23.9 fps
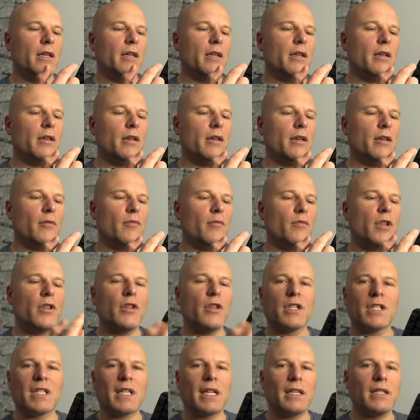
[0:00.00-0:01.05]
than the
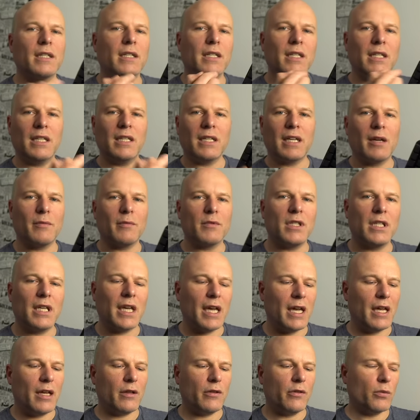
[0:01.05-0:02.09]
standard keycaps you
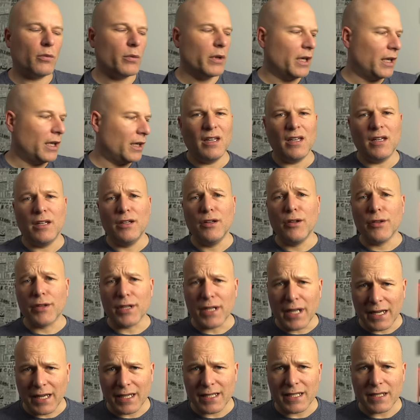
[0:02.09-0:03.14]
get elsewhere. Another
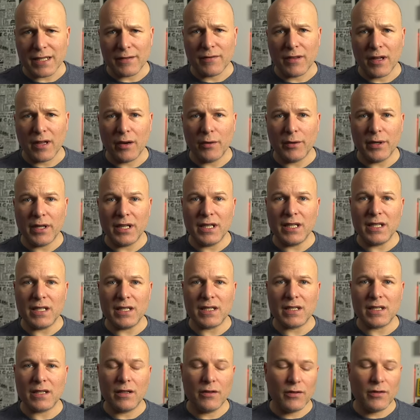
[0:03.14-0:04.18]
negative, though,
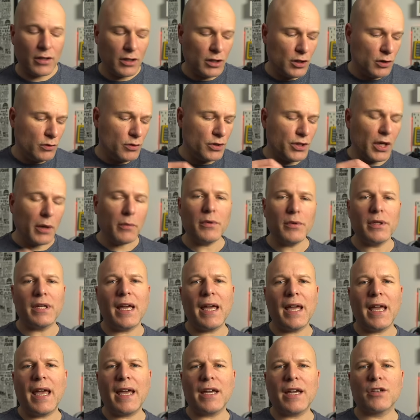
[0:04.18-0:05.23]
is that you don't
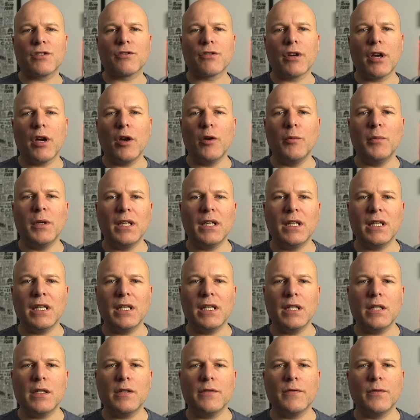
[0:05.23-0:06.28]
get extra homing
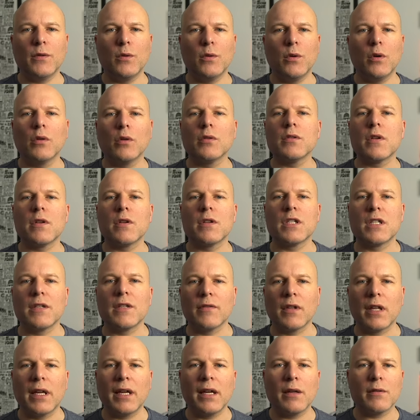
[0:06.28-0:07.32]
keys for alternative
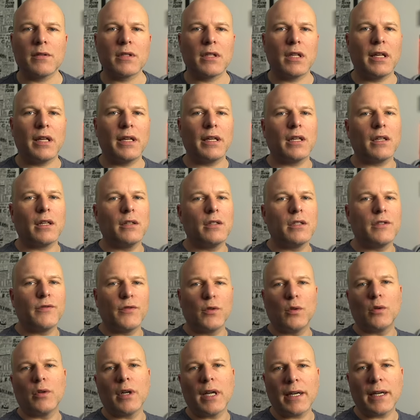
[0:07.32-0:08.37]
layouts like
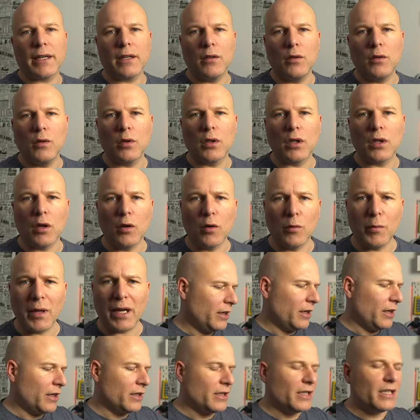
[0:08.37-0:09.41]
Dvorak or
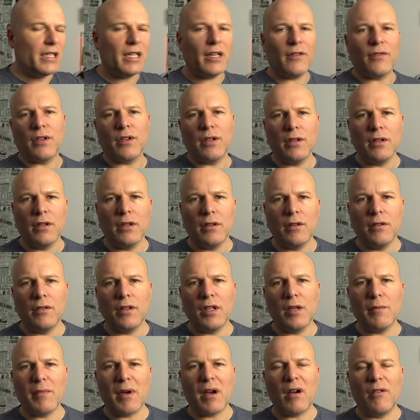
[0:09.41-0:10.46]
Colmac. And given
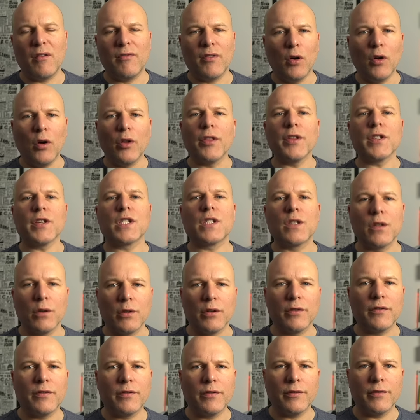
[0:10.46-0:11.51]
the amount of other
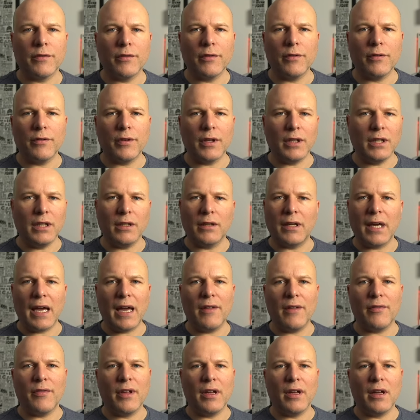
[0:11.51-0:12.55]
stuff that you
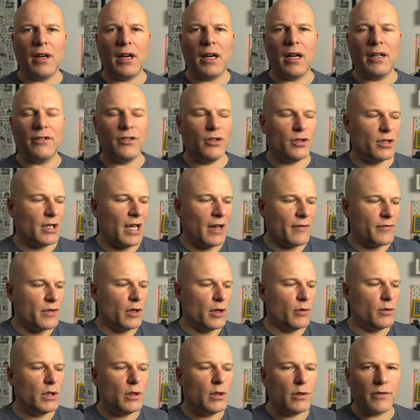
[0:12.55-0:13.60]
get that I just have no
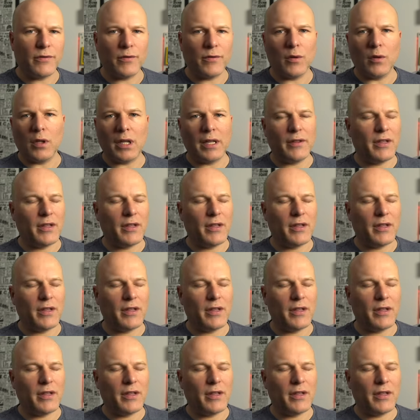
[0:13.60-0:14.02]
use for, like